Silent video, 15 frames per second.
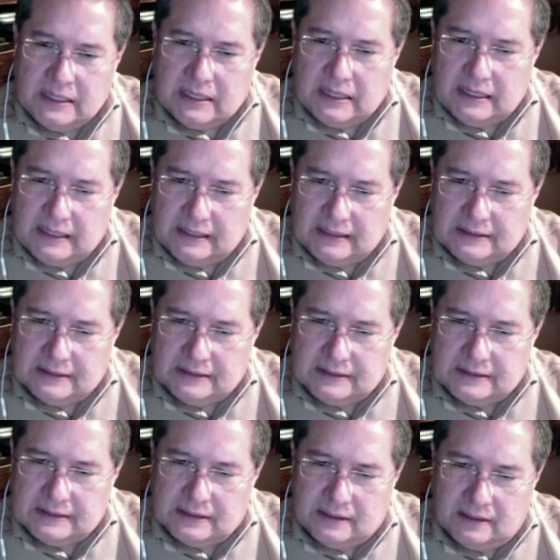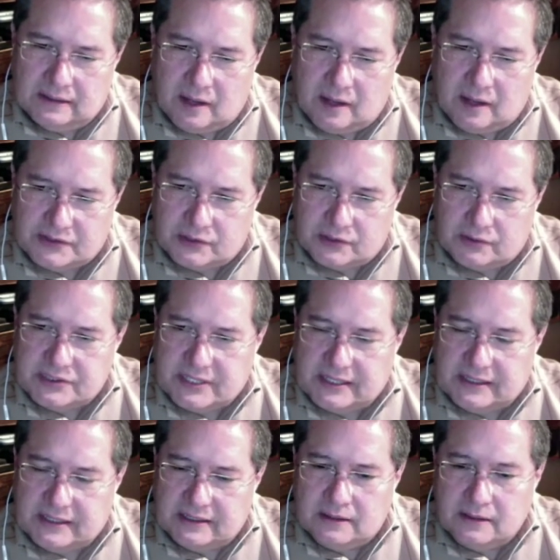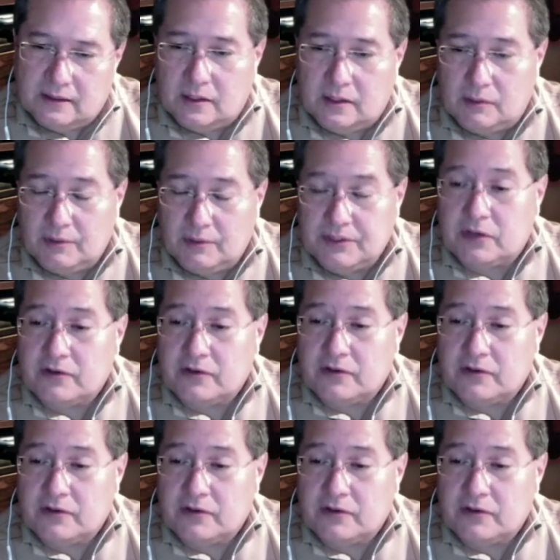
and Oscar Grishanik, along with Dr.